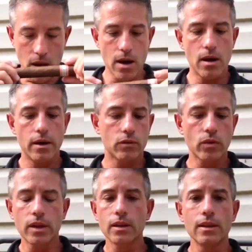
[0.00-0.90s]
It's
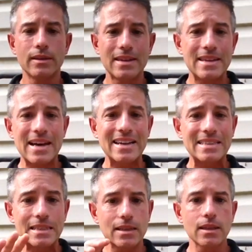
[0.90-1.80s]
really
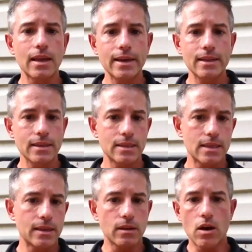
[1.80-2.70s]
nice and lightly
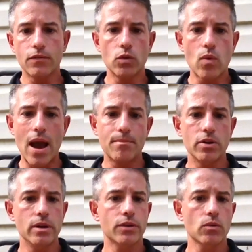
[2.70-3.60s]
scented off the wrapper.
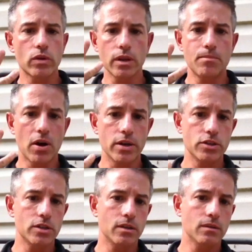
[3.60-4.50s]
Nothing really
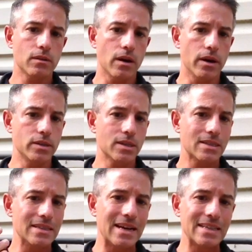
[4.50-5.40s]
pungent.
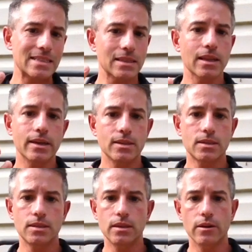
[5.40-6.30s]
Just nice and light
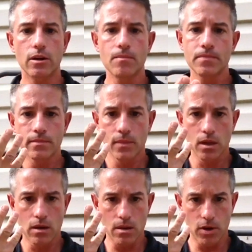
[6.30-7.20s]
cedar
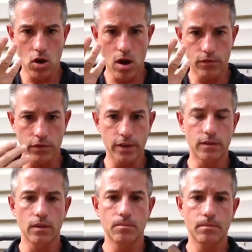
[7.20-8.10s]
coming off of it.